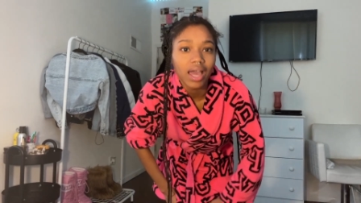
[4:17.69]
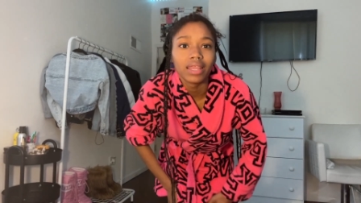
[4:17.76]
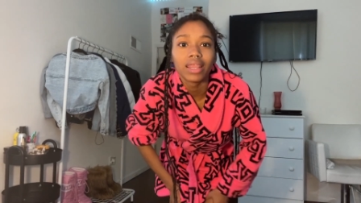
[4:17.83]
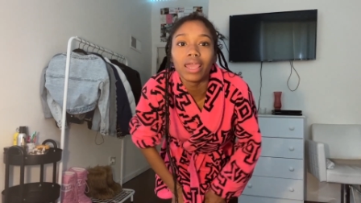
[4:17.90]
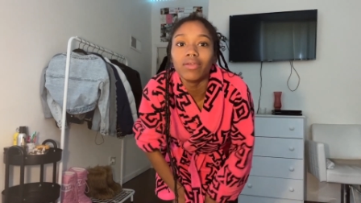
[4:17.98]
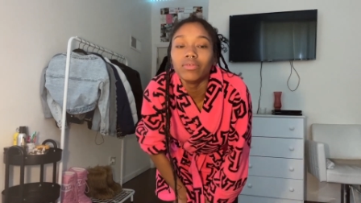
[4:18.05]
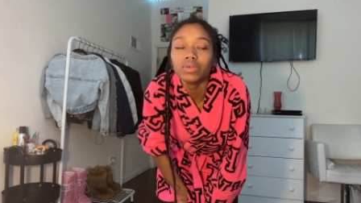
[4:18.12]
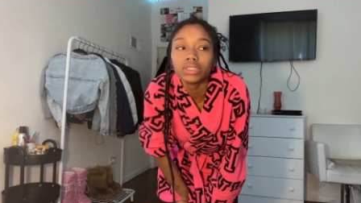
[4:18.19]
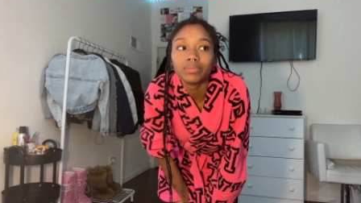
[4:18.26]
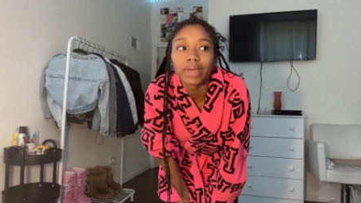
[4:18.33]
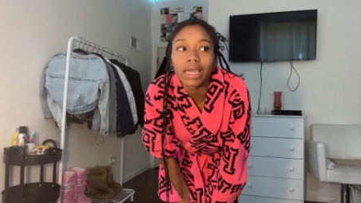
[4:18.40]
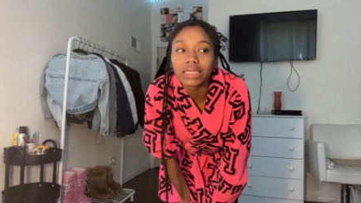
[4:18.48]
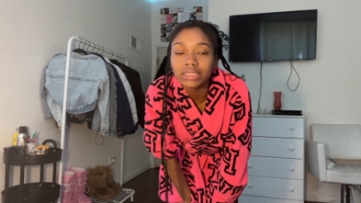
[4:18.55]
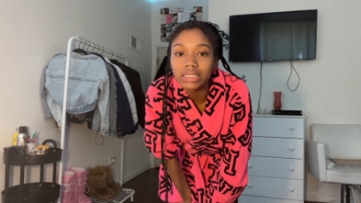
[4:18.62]
they was
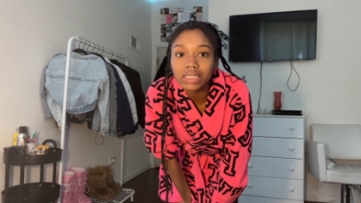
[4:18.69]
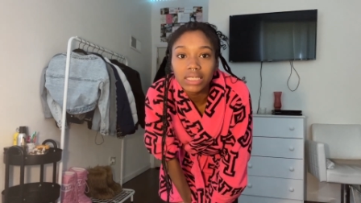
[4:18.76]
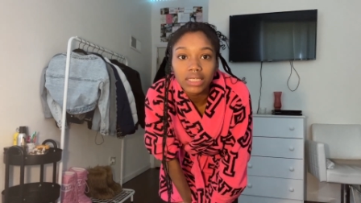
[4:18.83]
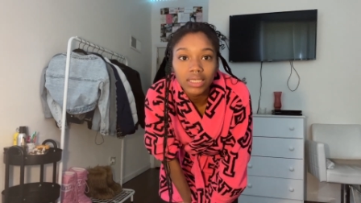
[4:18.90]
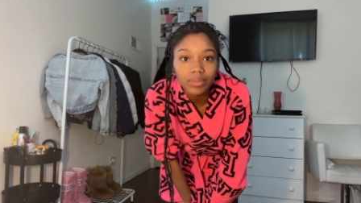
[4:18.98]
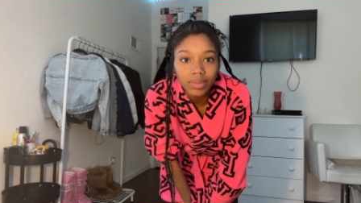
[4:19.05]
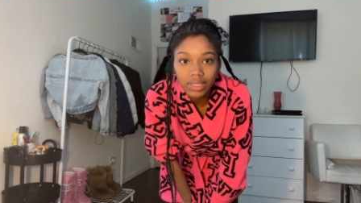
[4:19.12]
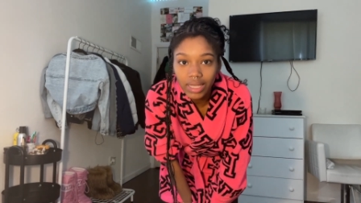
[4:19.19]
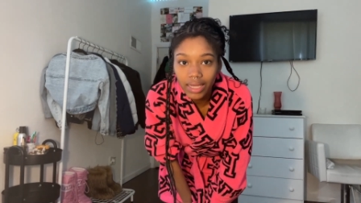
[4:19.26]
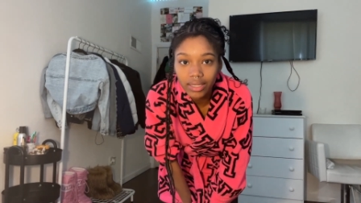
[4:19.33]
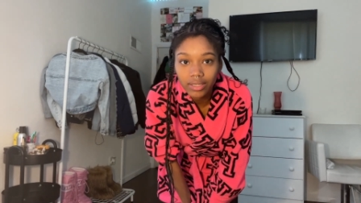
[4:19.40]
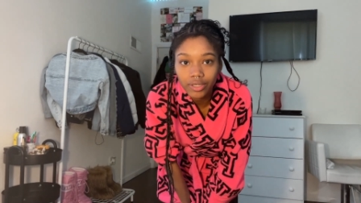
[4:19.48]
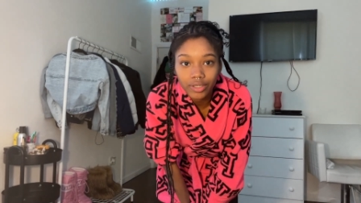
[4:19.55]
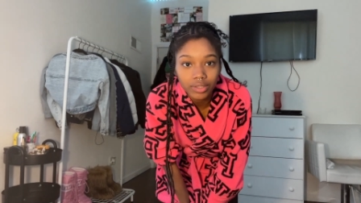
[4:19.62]
basically giving me like
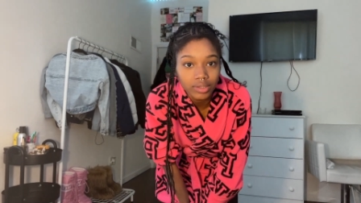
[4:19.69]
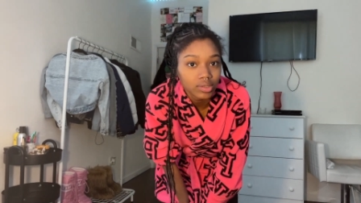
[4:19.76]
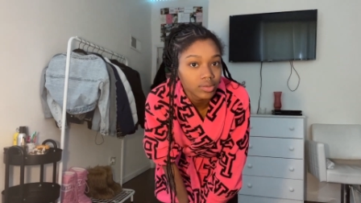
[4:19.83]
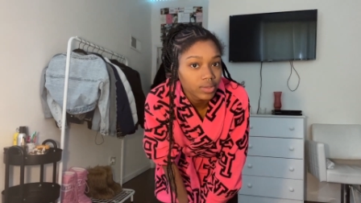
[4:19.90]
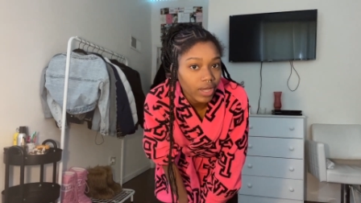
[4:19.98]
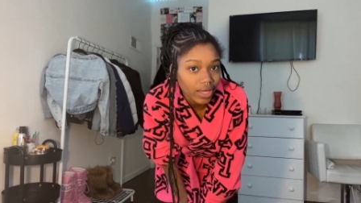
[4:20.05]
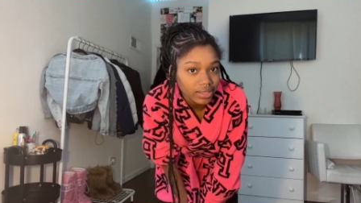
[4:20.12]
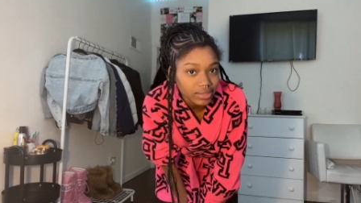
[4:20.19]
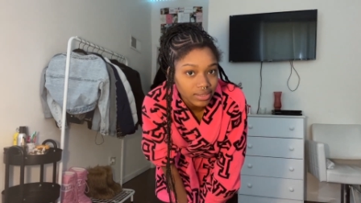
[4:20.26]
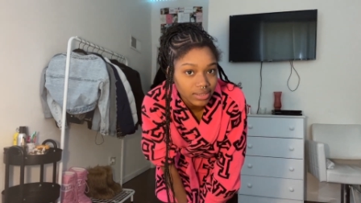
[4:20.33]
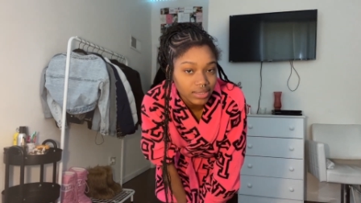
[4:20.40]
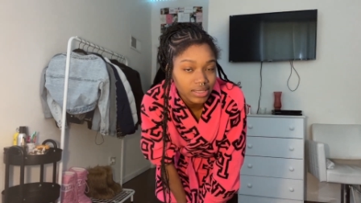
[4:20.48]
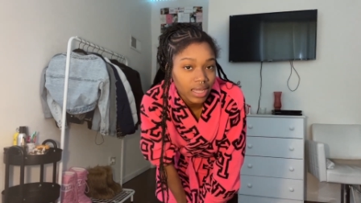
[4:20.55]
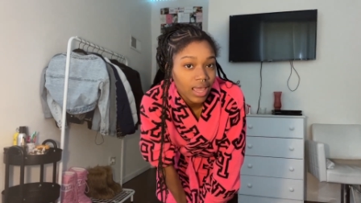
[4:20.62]
early
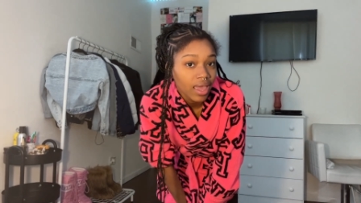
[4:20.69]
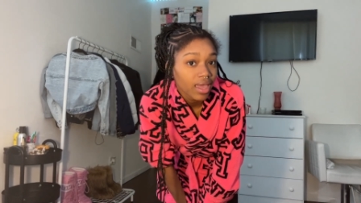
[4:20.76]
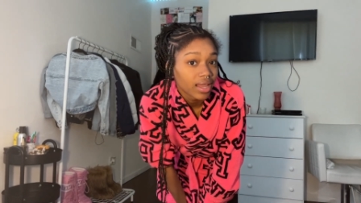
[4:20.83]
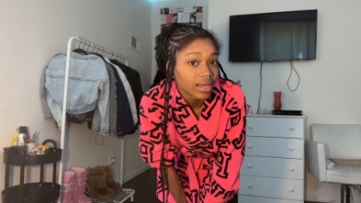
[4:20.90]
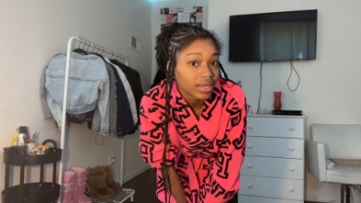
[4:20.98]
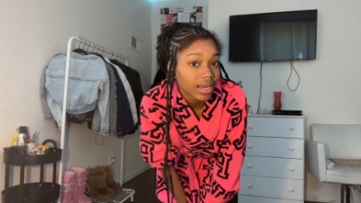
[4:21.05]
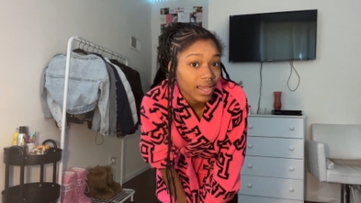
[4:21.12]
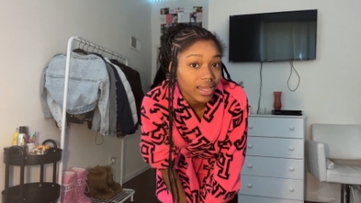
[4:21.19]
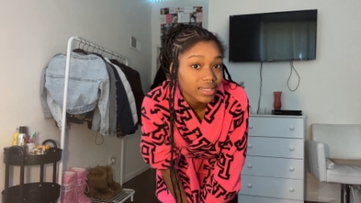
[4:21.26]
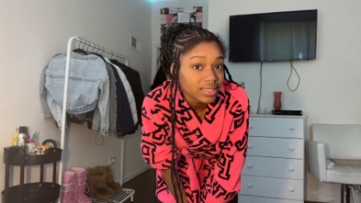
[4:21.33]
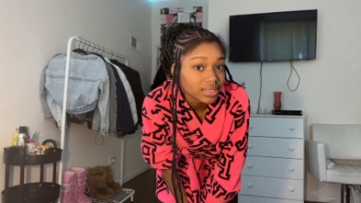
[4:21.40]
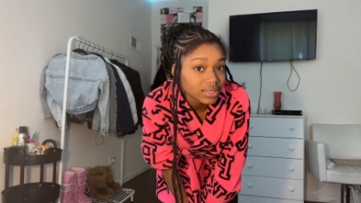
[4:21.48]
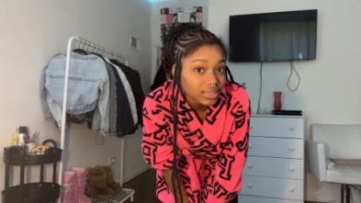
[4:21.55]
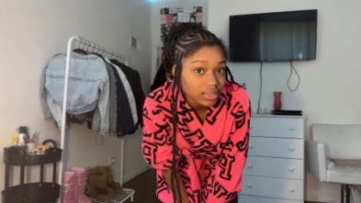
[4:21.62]
2000s,
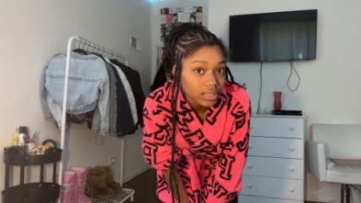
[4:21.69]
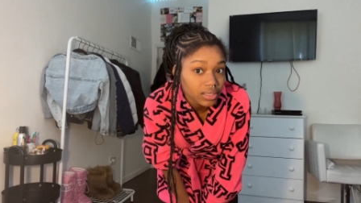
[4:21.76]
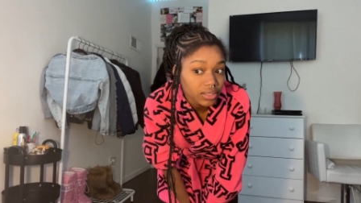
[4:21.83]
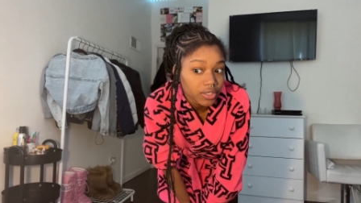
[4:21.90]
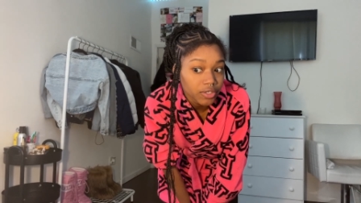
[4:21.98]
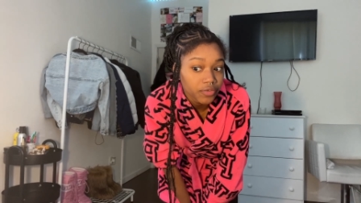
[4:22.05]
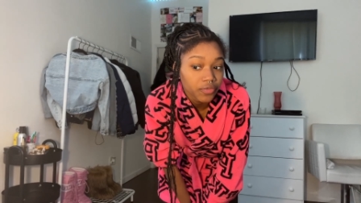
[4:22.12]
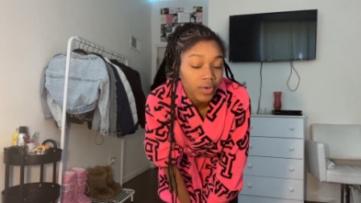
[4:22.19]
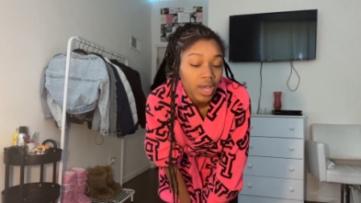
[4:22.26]
90s stuff.